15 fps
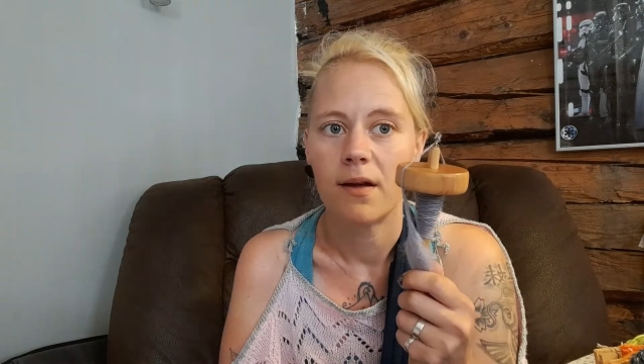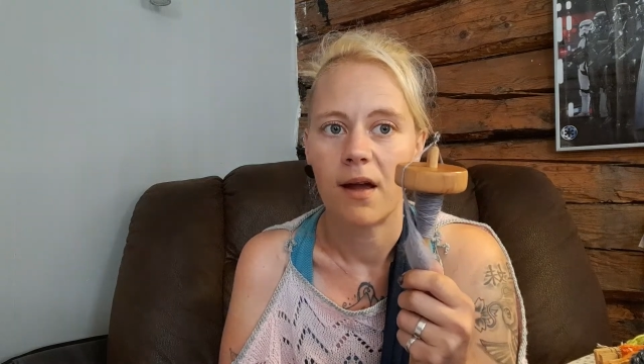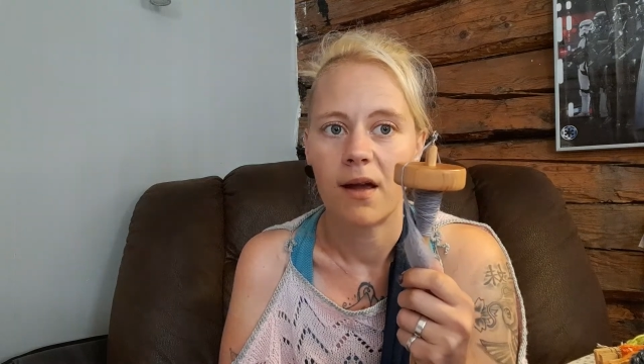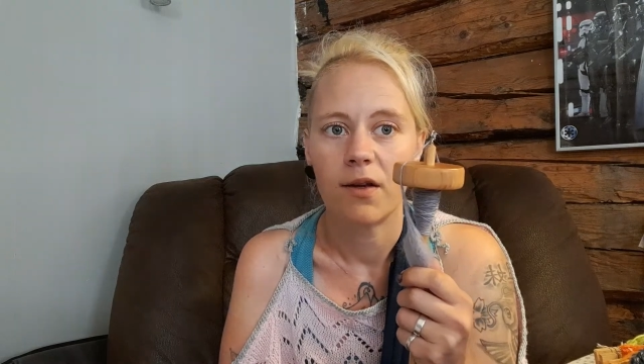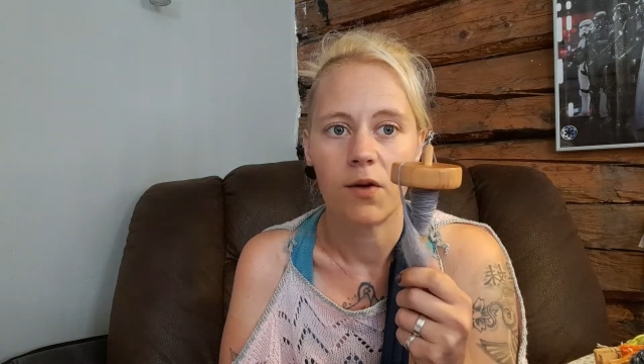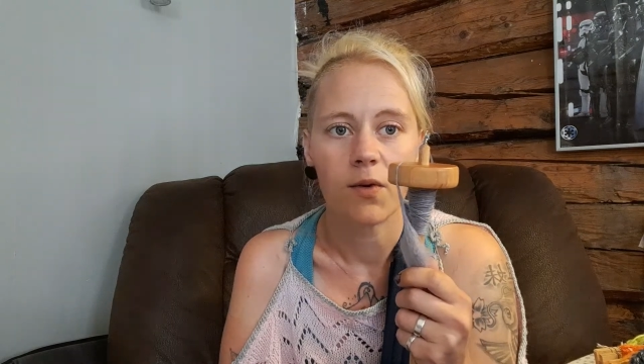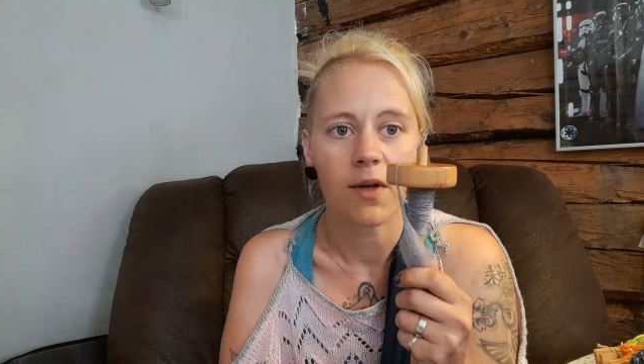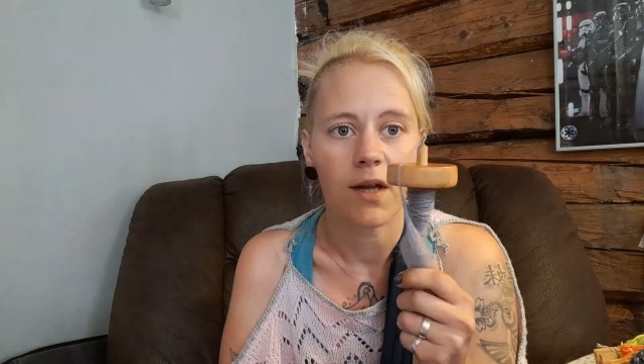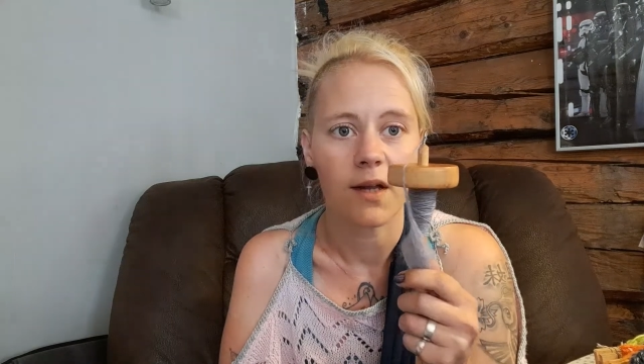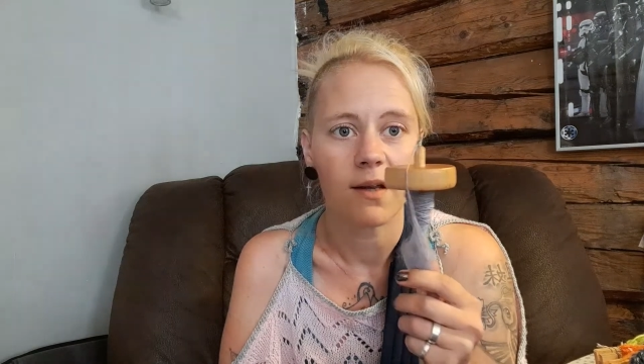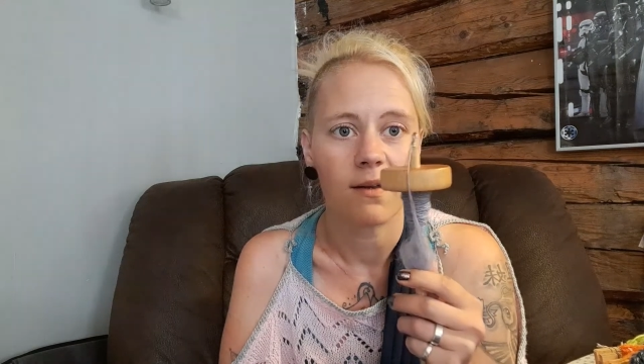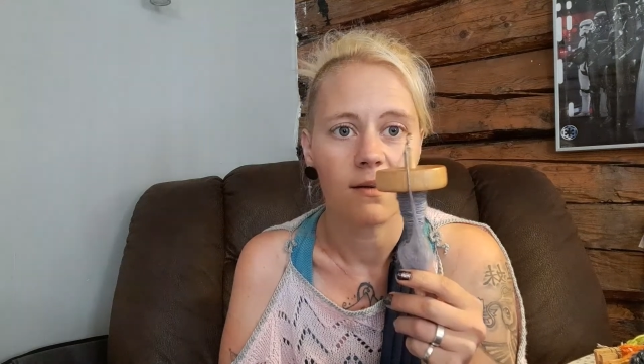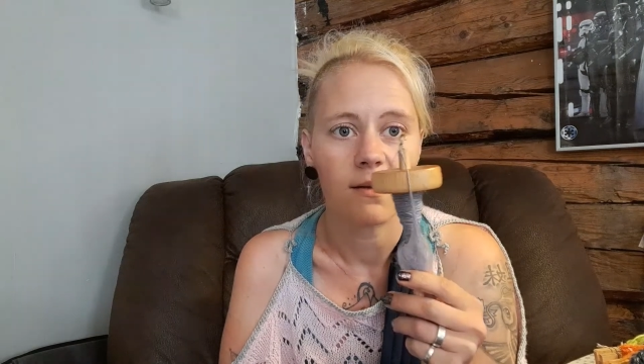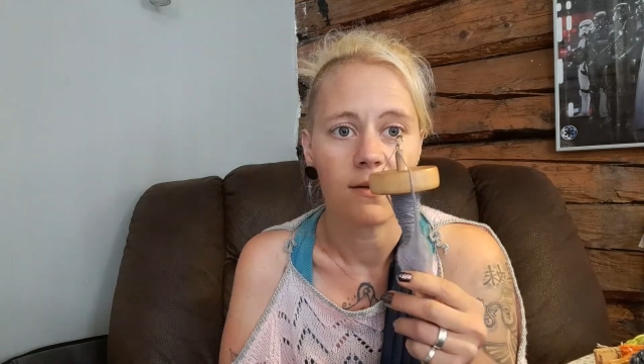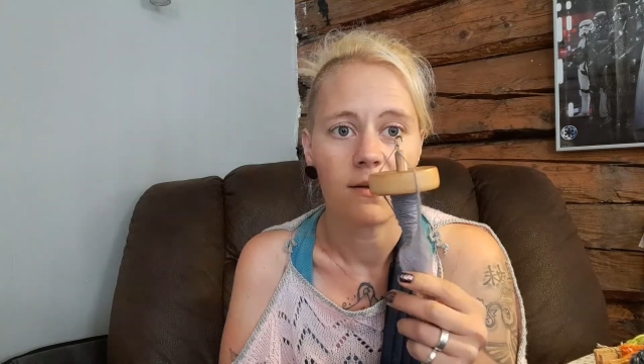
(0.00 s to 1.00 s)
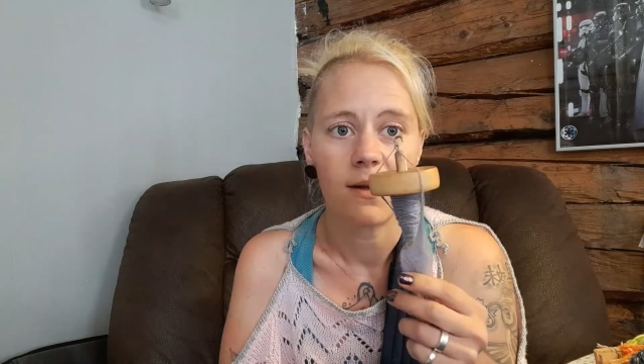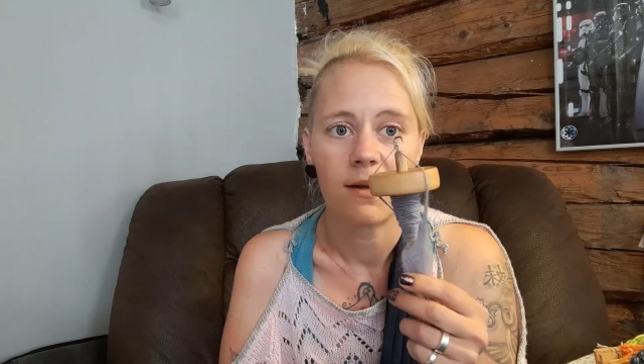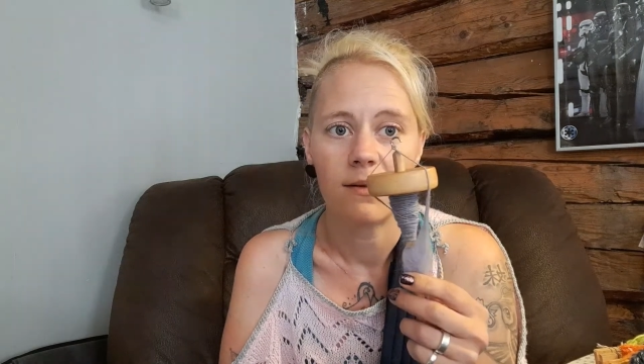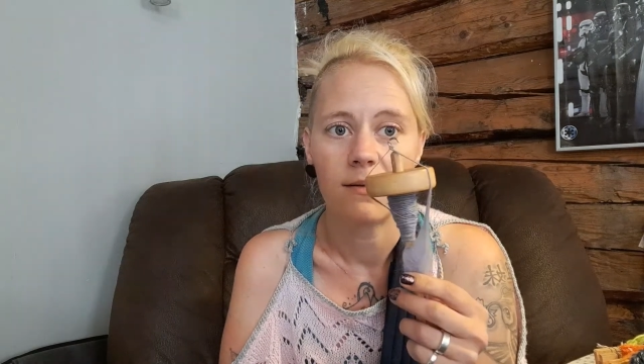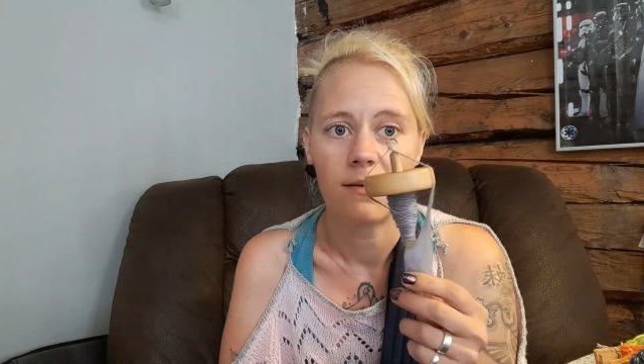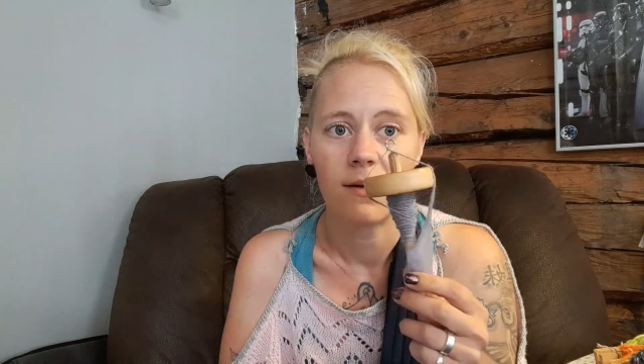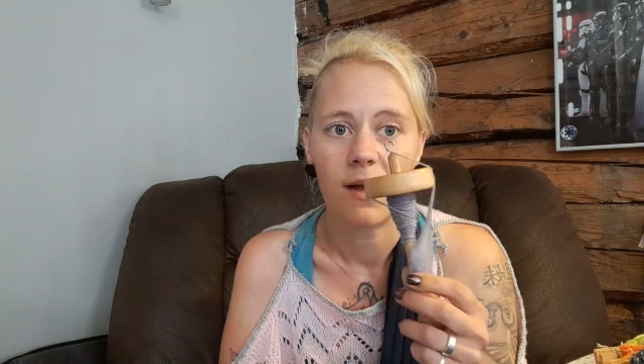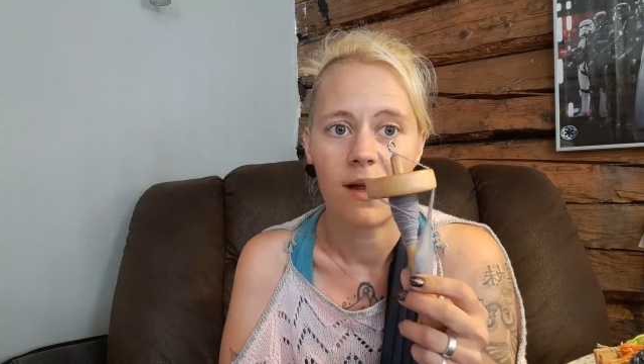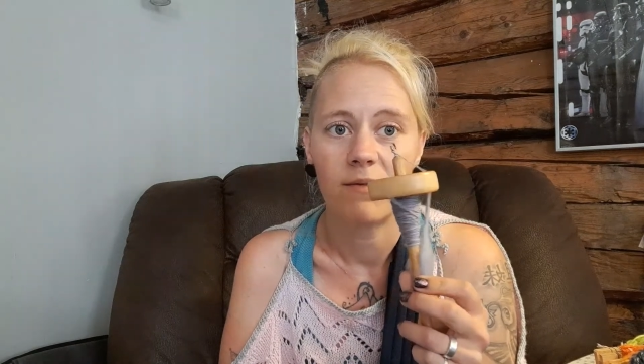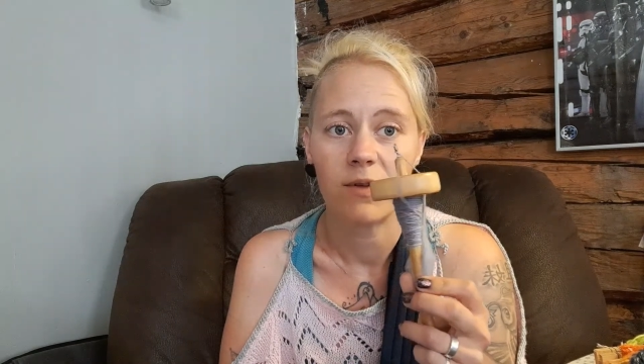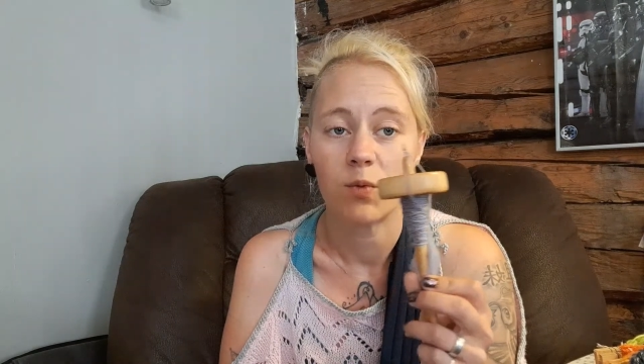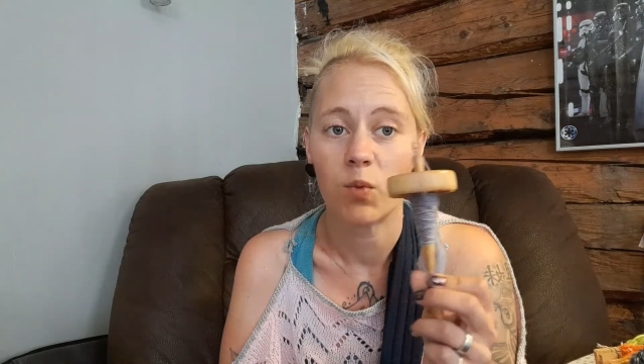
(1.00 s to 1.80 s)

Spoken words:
You can have it